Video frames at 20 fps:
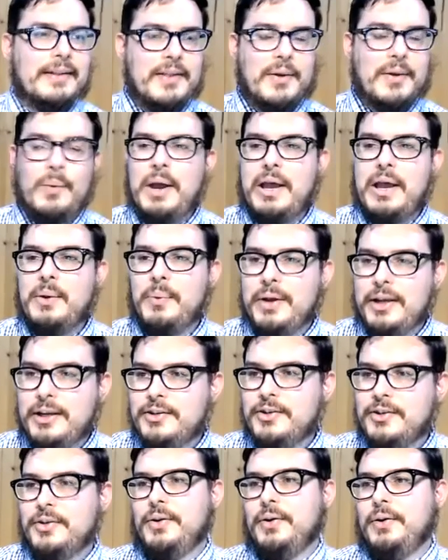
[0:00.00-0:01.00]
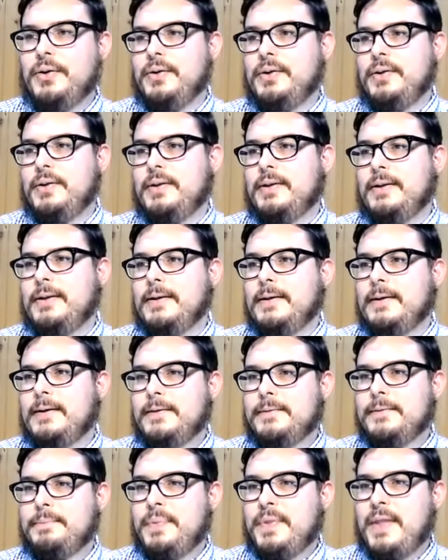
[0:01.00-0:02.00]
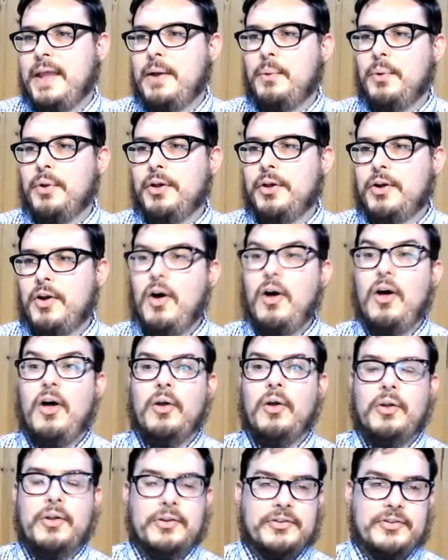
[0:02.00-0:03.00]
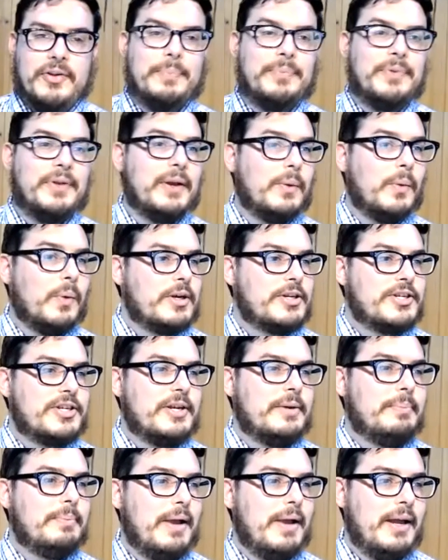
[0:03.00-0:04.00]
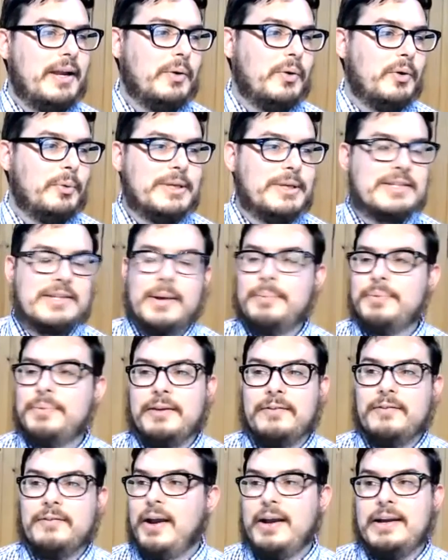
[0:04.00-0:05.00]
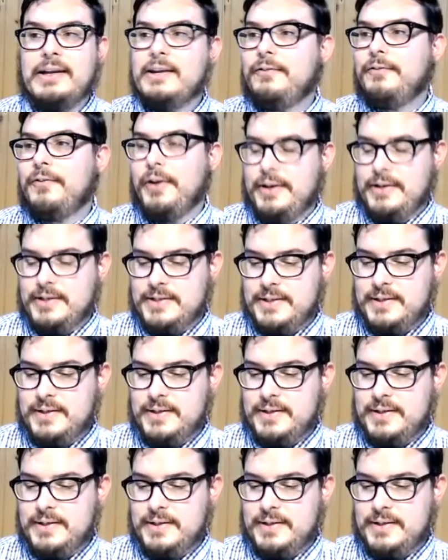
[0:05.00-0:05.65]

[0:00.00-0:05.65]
the way we do. They will call something worship, and it will be something very different.